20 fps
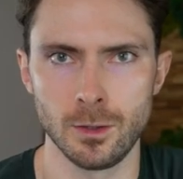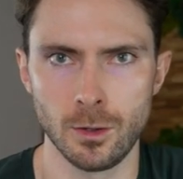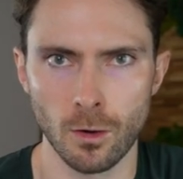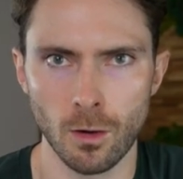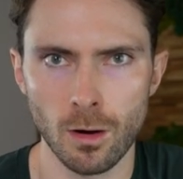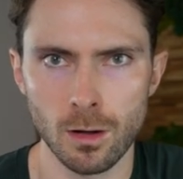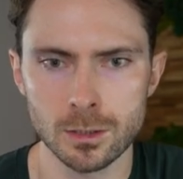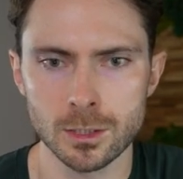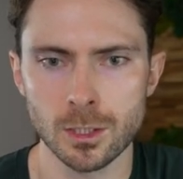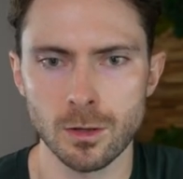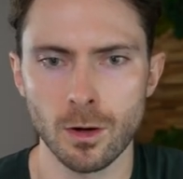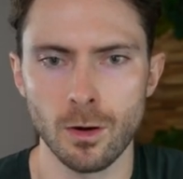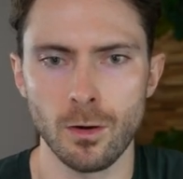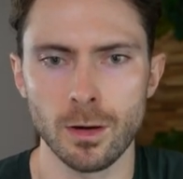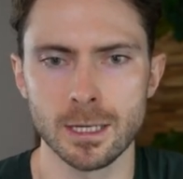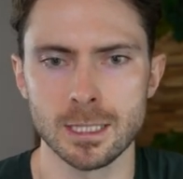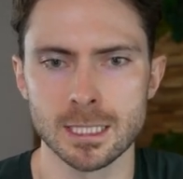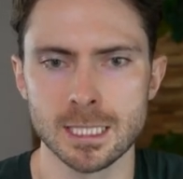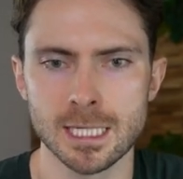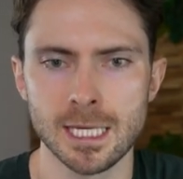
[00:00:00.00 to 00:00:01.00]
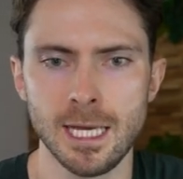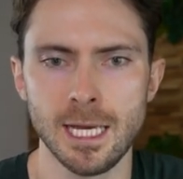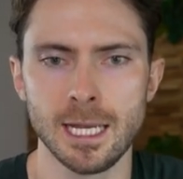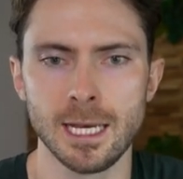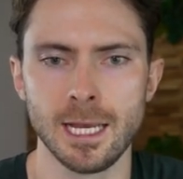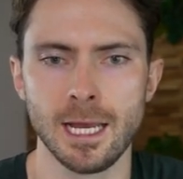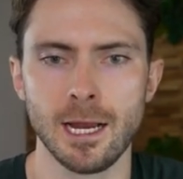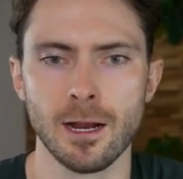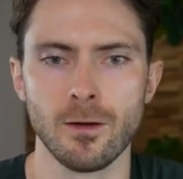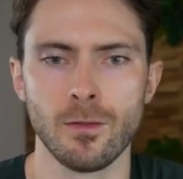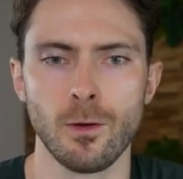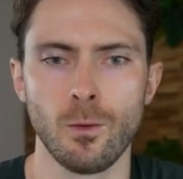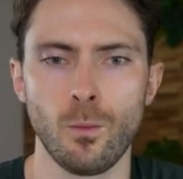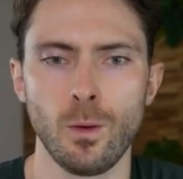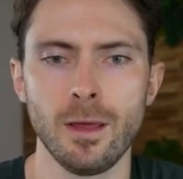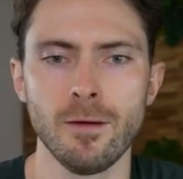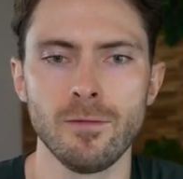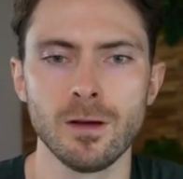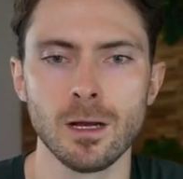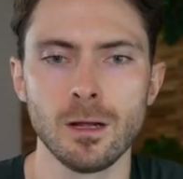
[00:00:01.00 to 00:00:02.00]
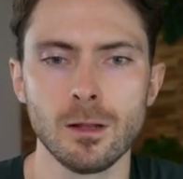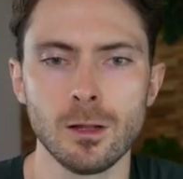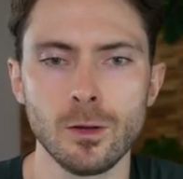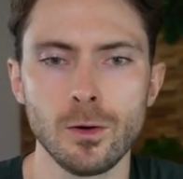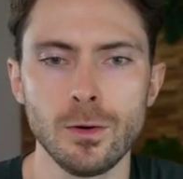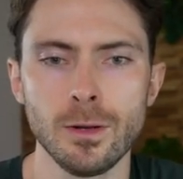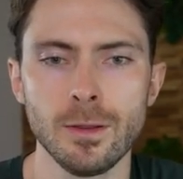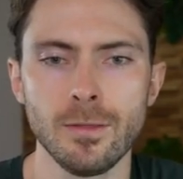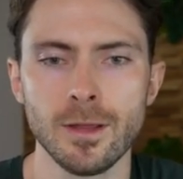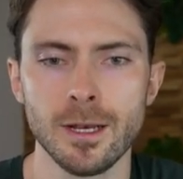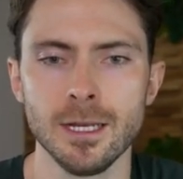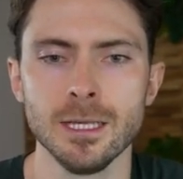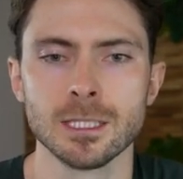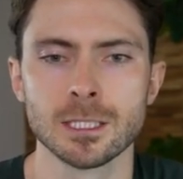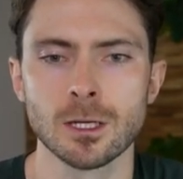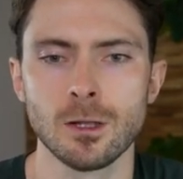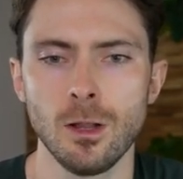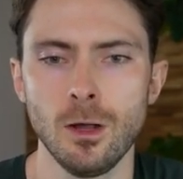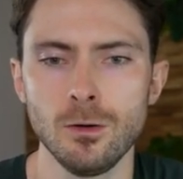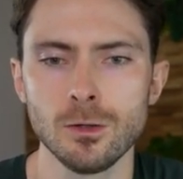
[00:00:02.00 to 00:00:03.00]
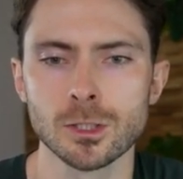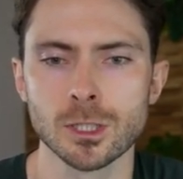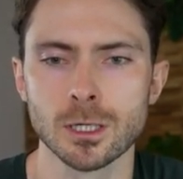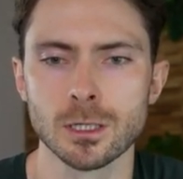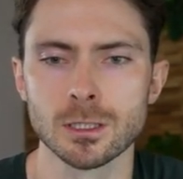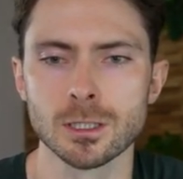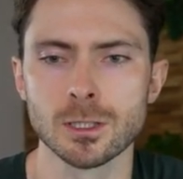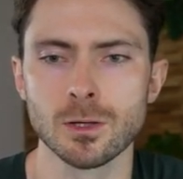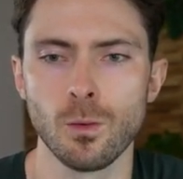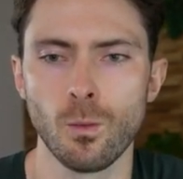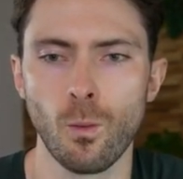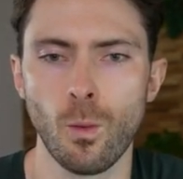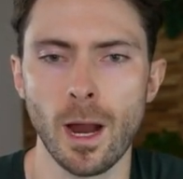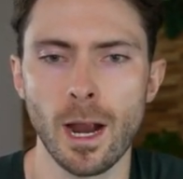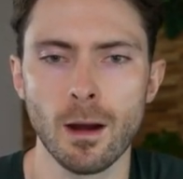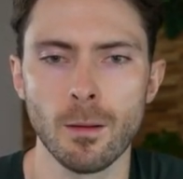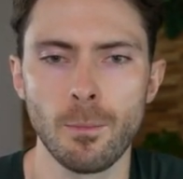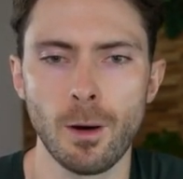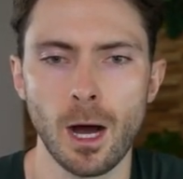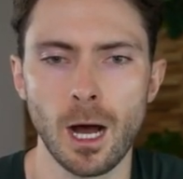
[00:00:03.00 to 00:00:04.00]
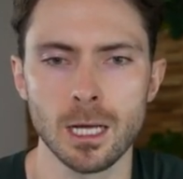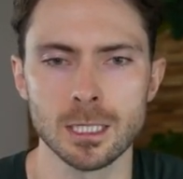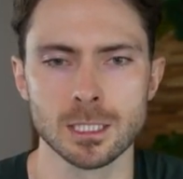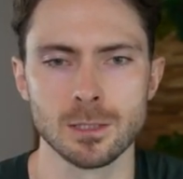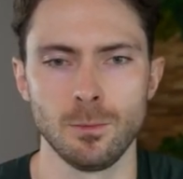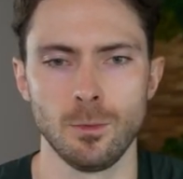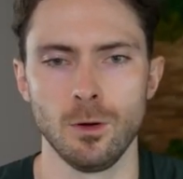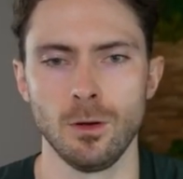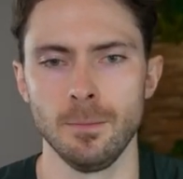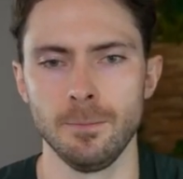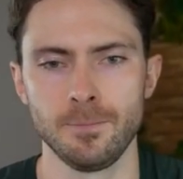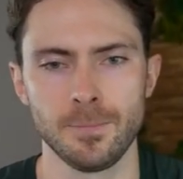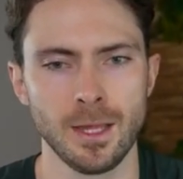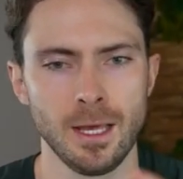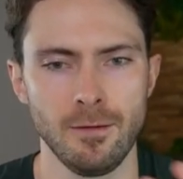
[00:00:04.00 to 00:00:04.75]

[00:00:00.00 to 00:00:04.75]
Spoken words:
You're also going to see in here that we have included the disclosures where possible.